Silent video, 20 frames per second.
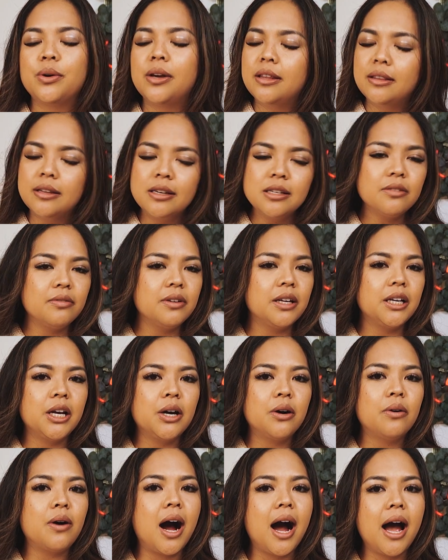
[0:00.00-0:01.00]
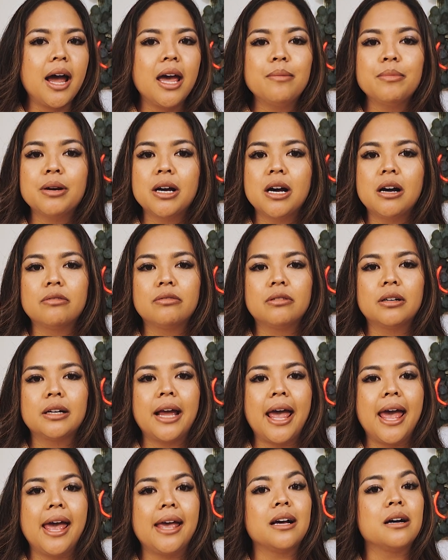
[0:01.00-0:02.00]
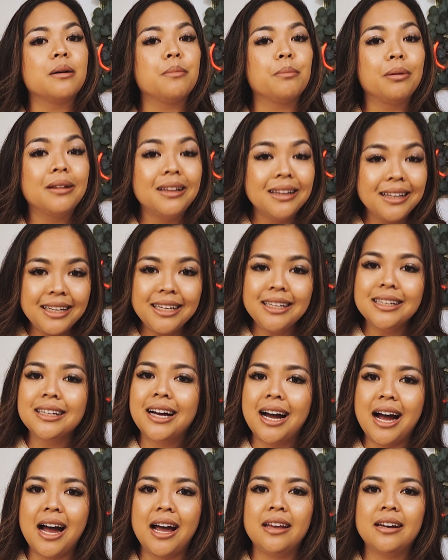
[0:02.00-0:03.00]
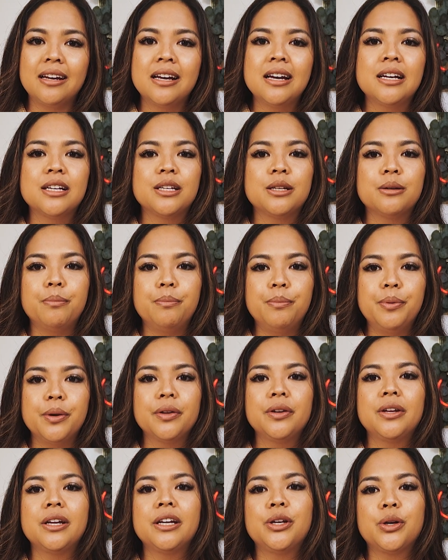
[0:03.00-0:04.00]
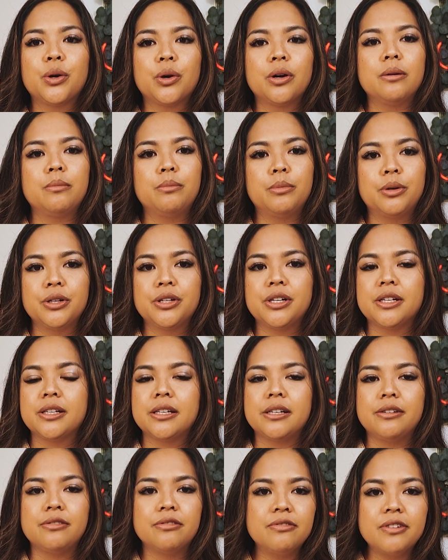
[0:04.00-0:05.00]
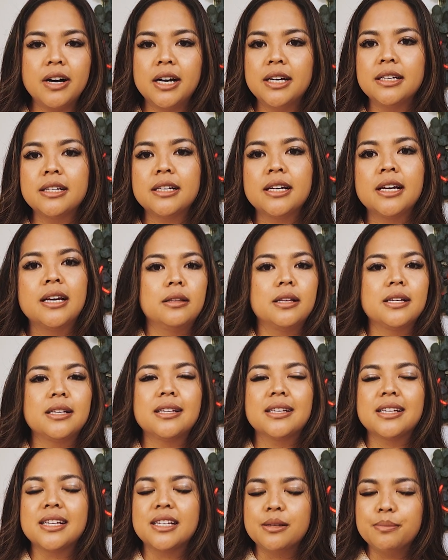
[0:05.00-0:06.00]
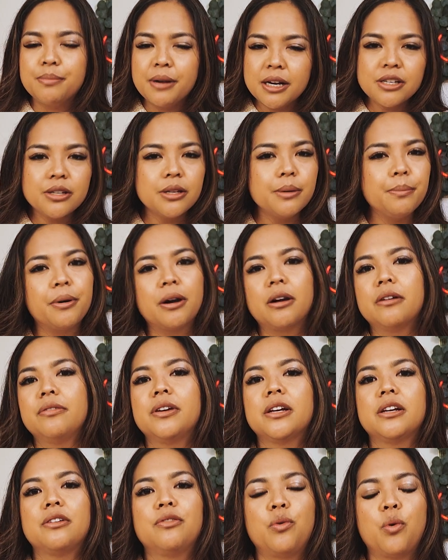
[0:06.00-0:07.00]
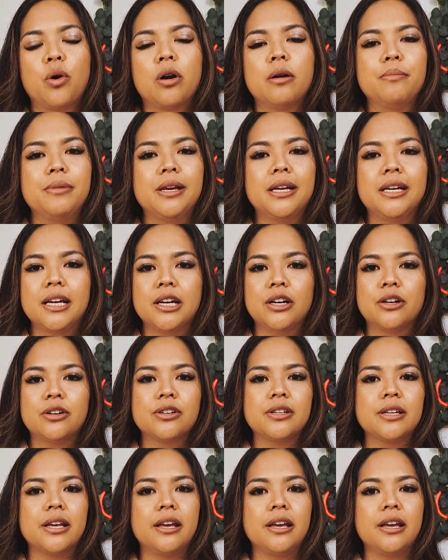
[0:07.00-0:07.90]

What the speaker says: in this video, I am covering a complete guide to building your emergency fund. This is especially perfect for beginners